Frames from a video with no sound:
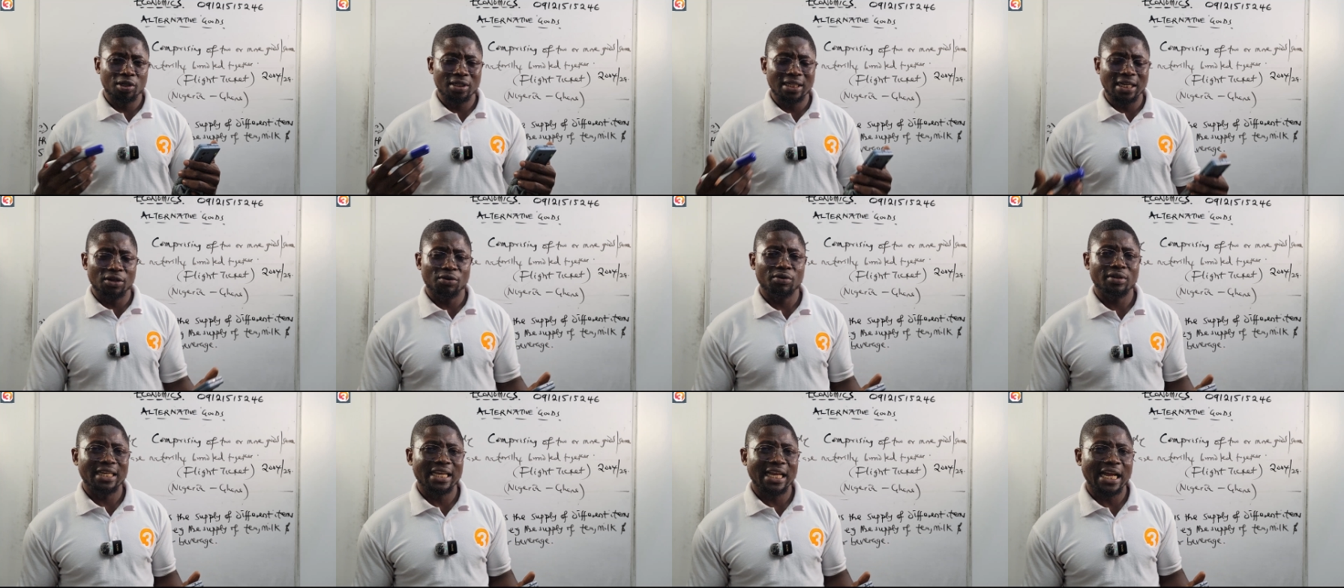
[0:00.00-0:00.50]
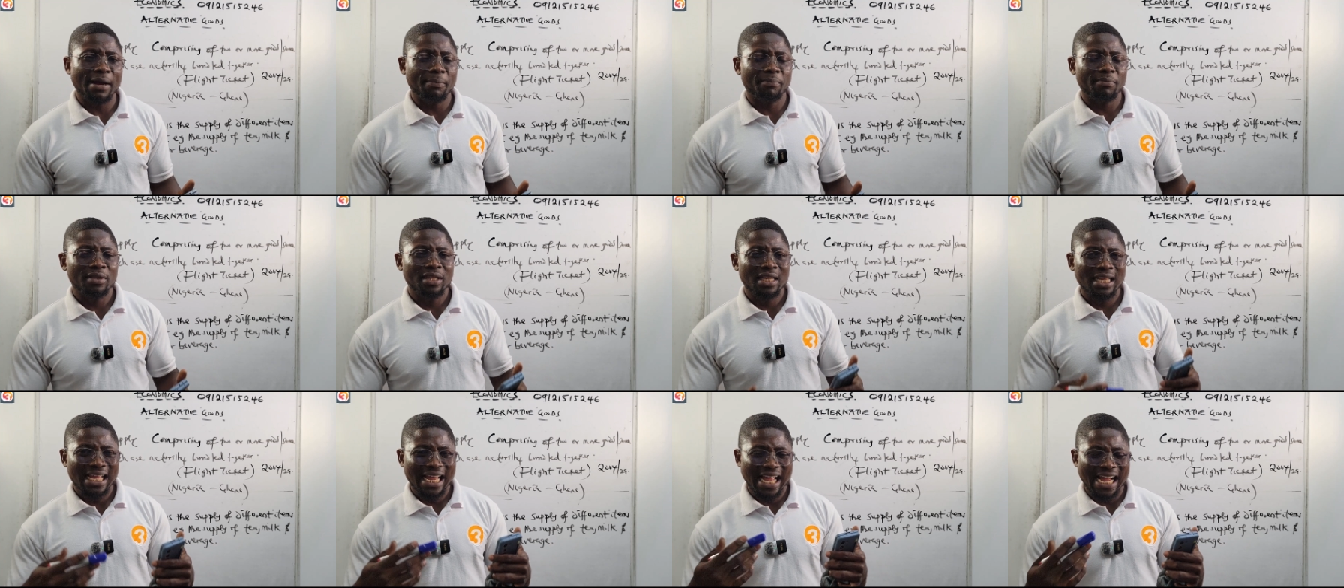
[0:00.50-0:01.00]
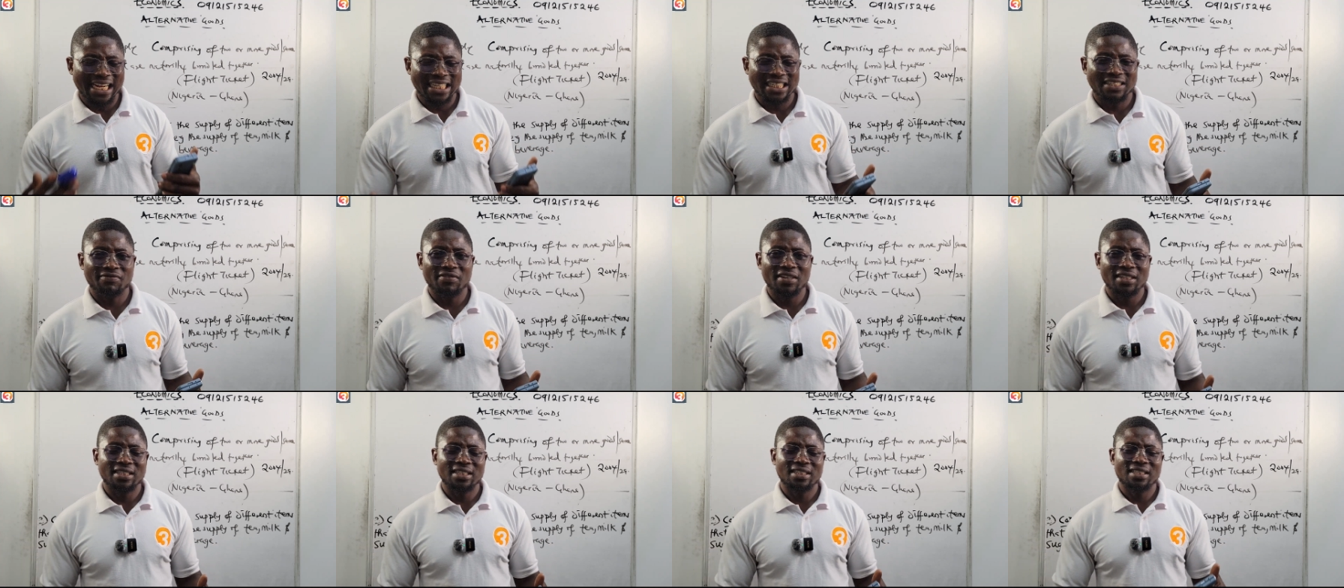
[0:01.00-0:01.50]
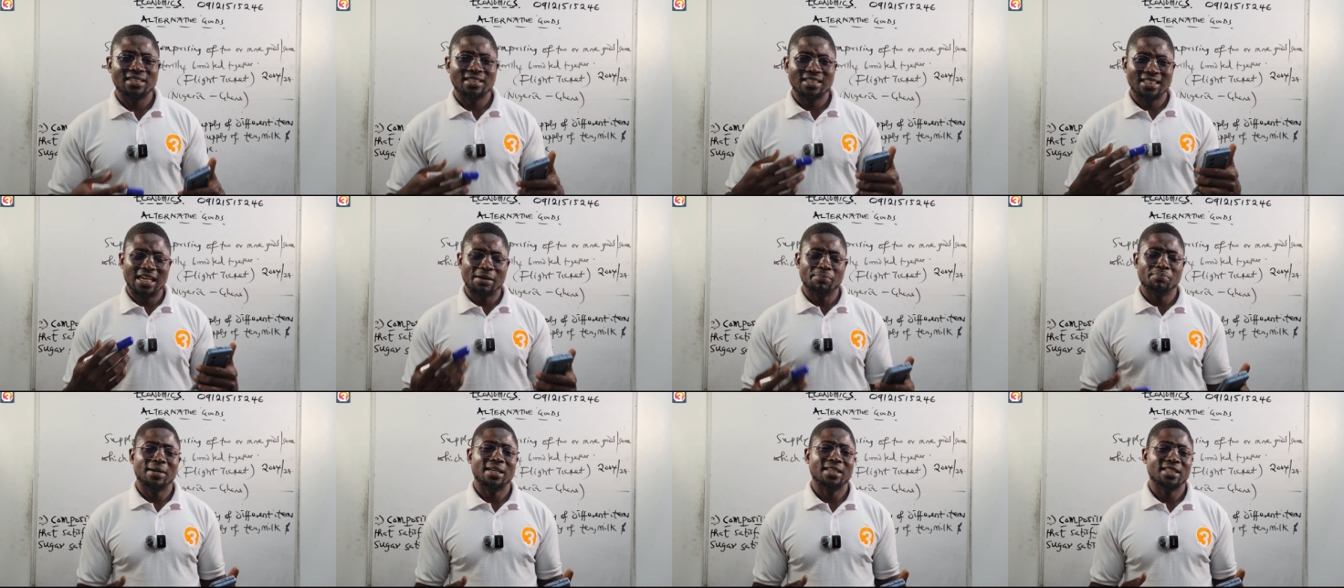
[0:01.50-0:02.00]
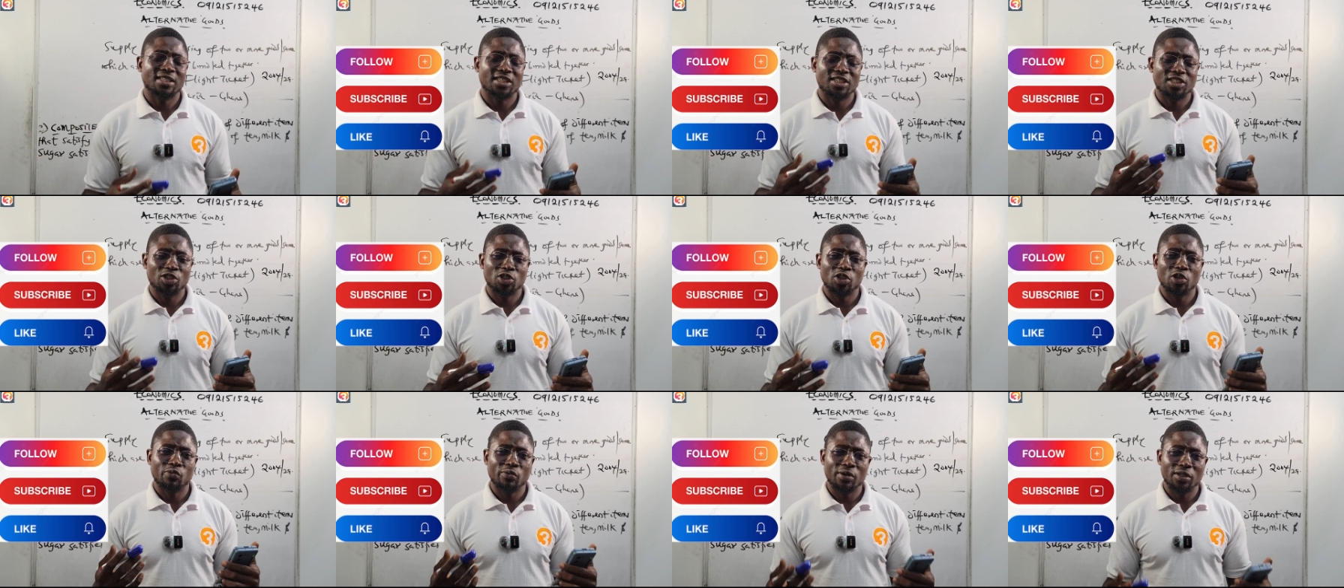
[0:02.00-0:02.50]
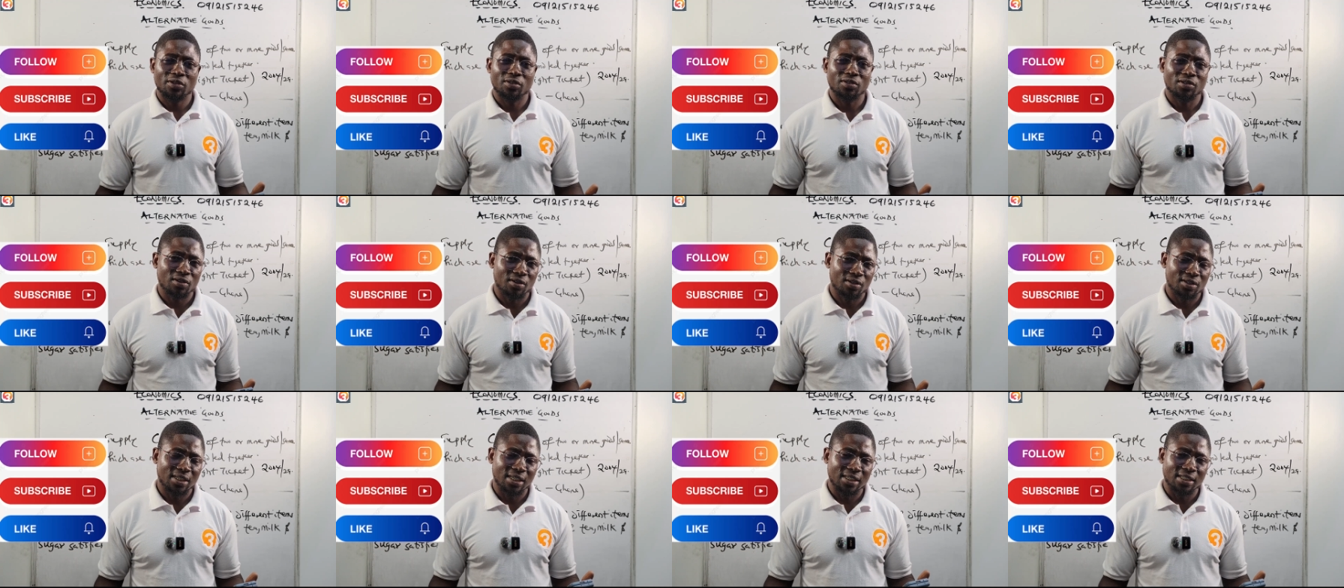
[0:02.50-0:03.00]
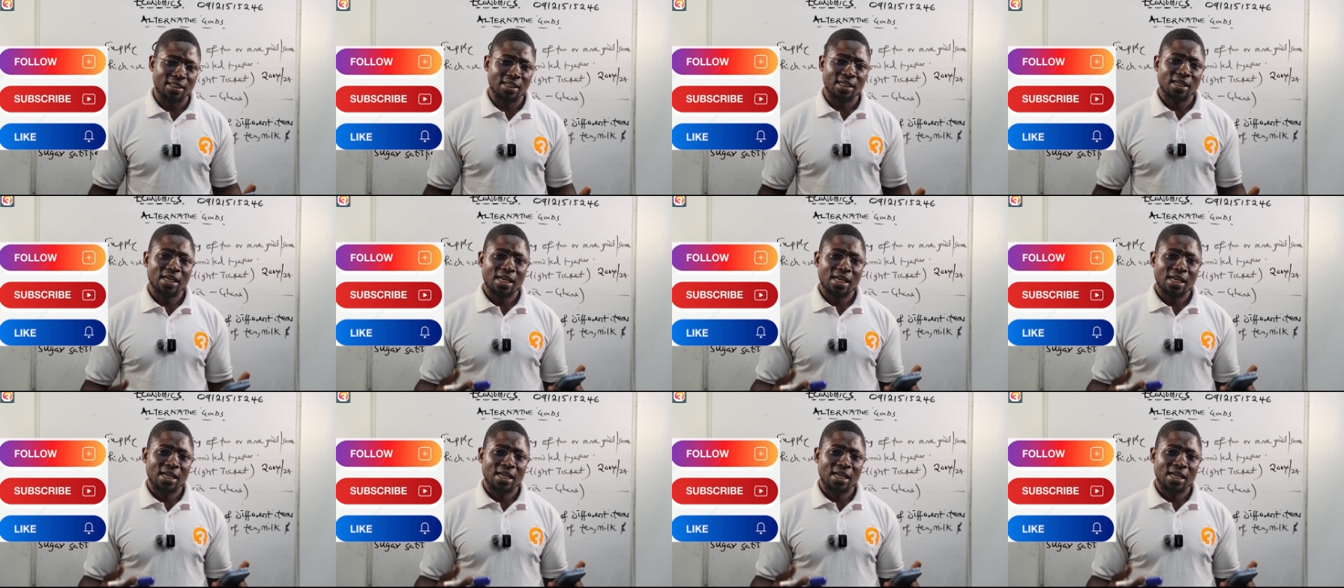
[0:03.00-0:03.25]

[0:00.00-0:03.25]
you download the app, activate it, start practicing your way to success.